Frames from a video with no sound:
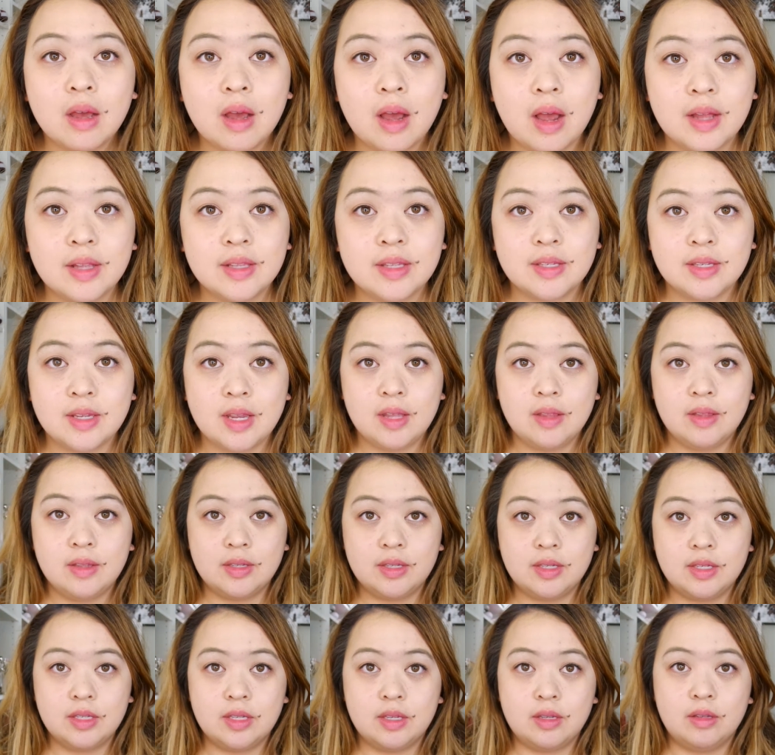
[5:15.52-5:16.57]
I'd say
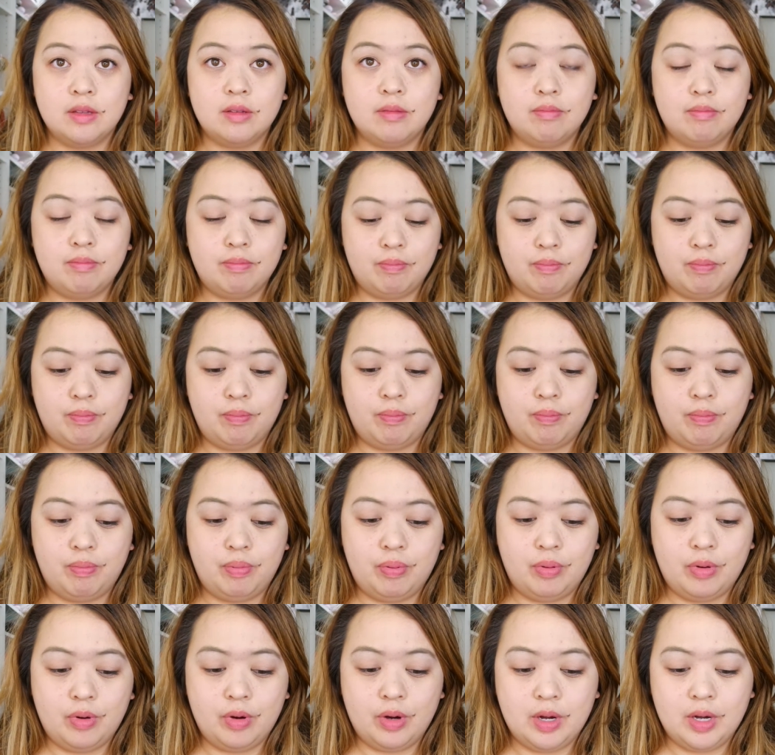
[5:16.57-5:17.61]
this is a
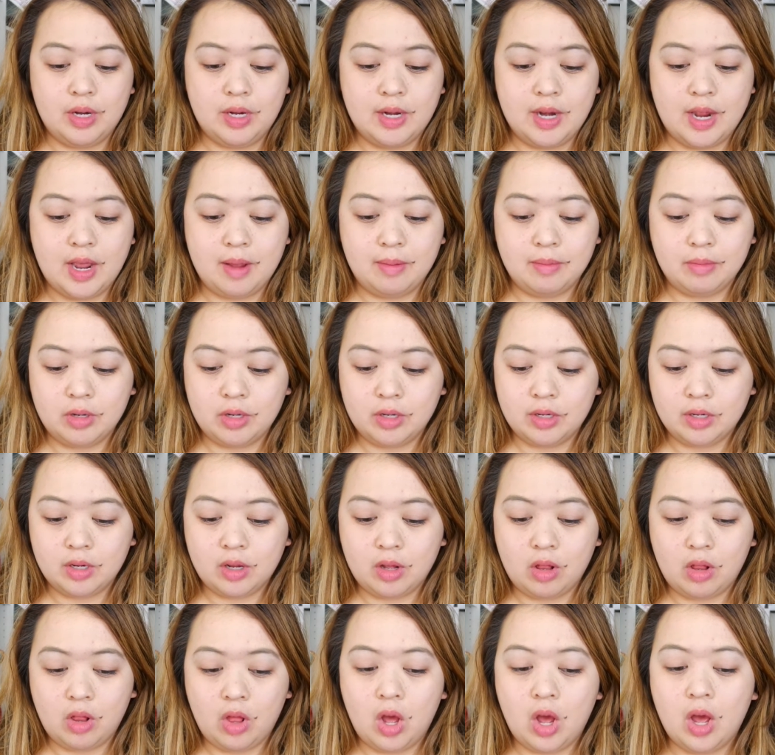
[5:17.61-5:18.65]
pretty damn good
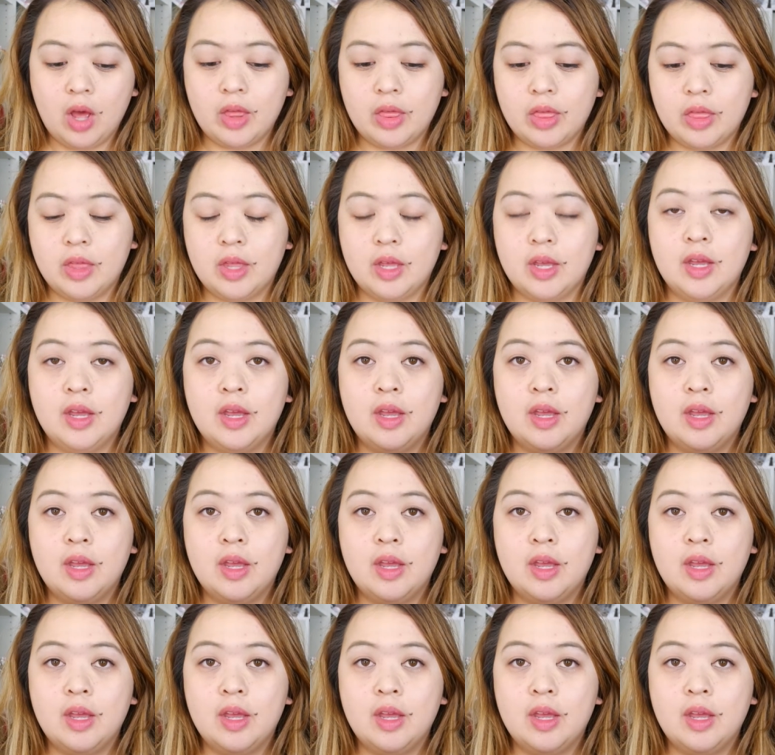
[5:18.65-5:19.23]
cloth.